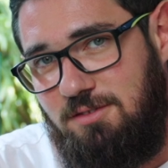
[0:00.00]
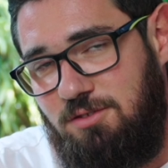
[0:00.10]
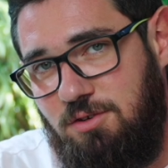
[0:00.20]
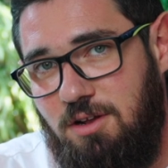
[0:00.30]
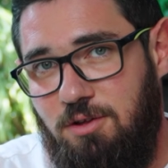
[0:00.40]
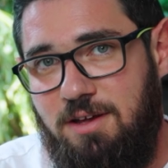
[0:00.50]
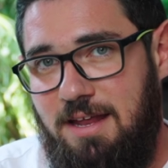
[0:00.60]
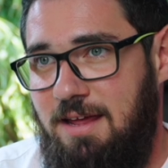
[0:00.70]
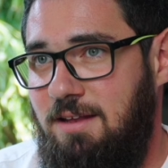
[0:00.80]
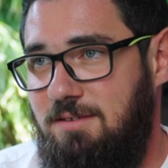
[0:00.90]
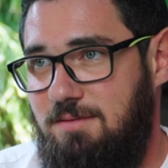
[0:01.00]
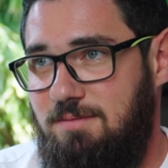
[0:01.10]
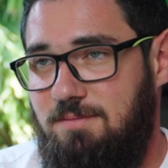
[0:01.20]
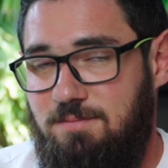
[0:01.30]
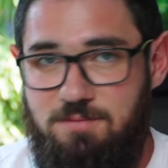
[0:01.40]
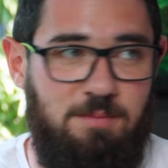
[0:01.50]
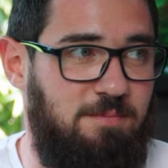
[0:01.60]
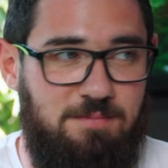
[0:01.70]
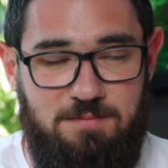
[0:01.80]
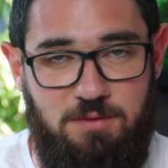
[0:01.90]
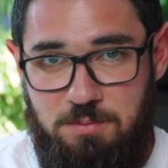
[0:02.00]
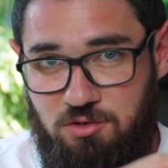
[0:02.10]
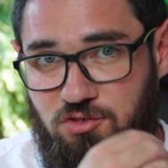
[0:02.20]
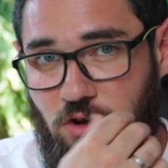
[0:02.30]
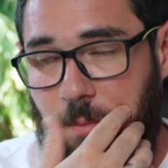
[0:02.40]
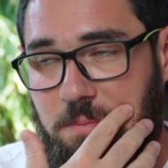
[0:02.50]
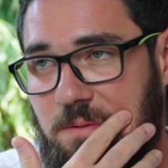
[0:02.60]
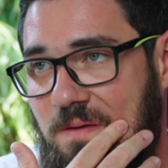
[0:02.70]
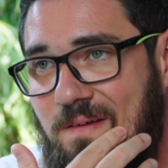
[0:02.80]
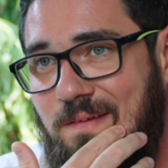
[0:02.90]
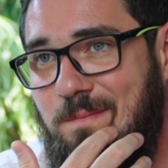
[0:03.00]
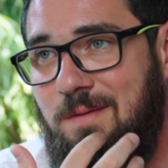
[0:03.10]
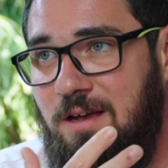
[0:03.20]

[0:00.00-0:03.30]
took a look at it from the shop, my